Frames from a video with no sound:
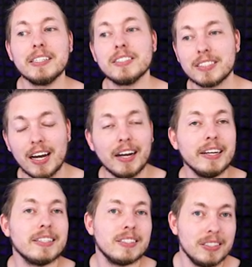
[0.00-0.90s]
on the
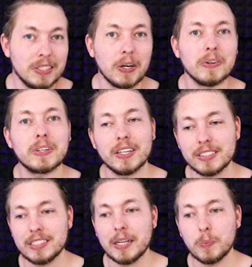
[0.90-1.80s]
side, you know,
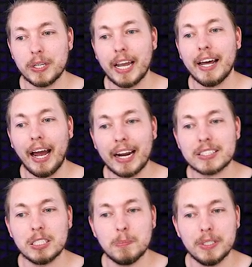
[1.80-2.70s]
because then we can't
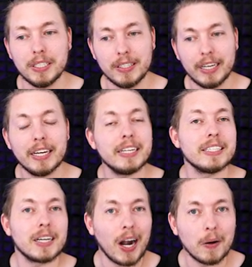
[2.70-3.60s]
actually be
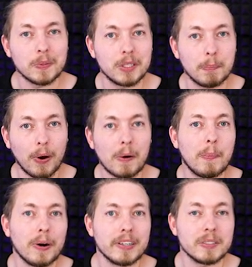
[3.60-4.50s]
hitting the ground with the bottom
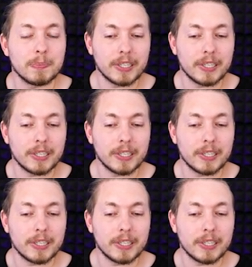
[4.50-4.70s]
part of the